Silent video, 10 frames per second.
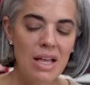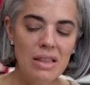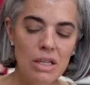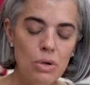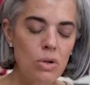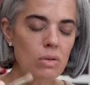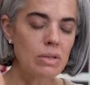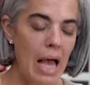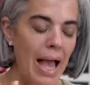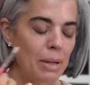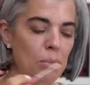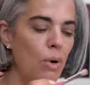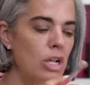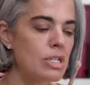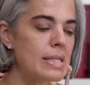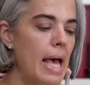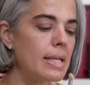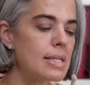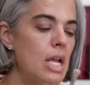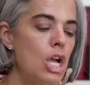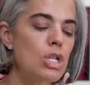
little nine brush set.